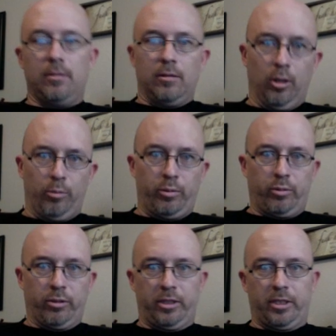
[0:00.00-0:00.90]
open
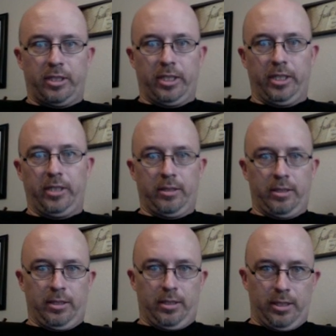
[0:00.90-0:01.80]
parenthesis,
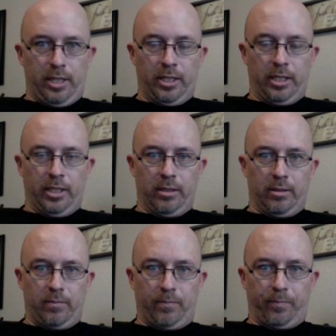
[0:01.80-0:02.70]
and then
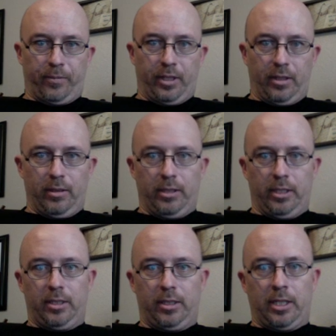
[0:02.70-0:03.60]

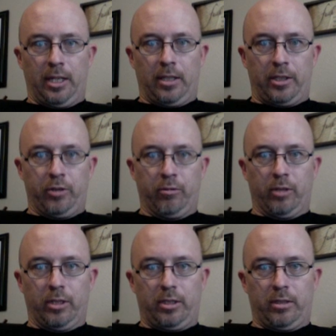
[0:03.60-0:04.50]
the cell that you
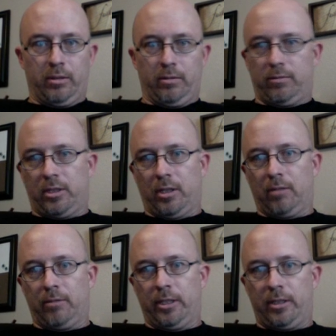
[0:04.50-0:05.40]
want to start
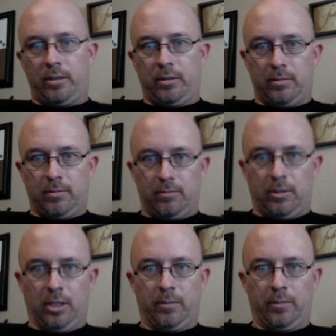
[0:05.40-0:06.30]
with,
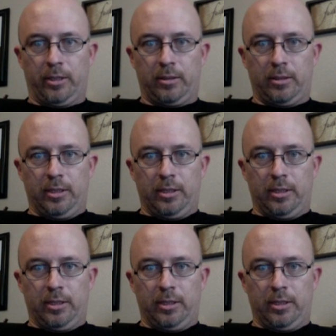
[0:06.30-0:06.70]
comma,